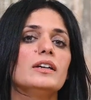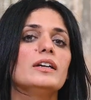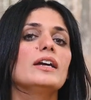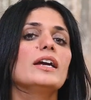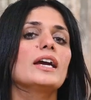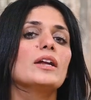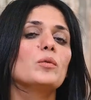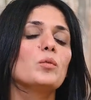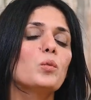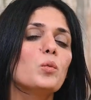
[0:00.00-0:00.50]

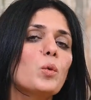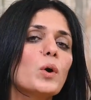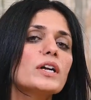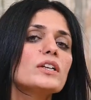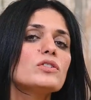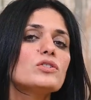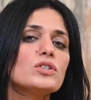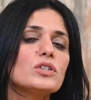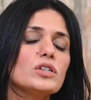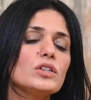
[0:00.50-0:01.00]
And
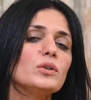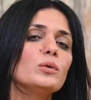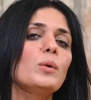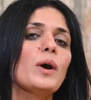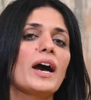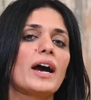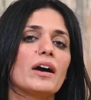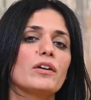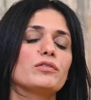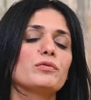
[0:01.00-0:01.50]
what do you
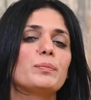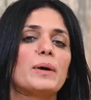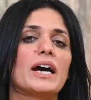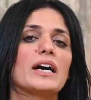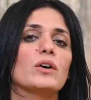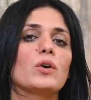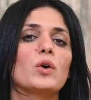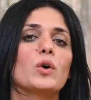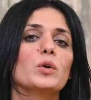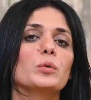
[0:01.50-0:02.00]
have
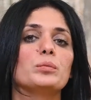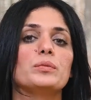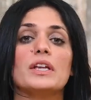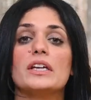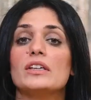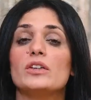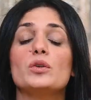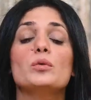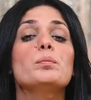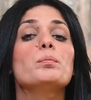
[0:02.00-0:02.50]
back home
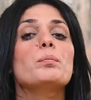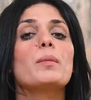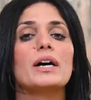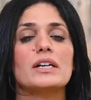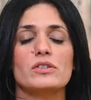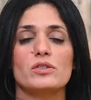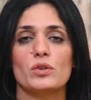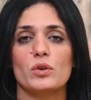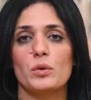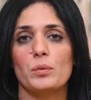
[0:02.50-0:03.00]
that you
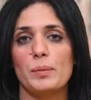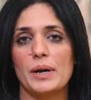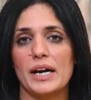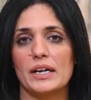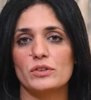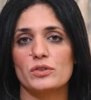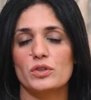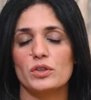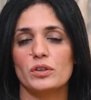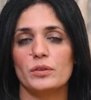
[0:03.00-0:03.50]
must go
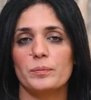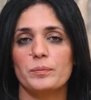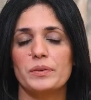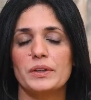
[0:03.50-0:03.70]
back to?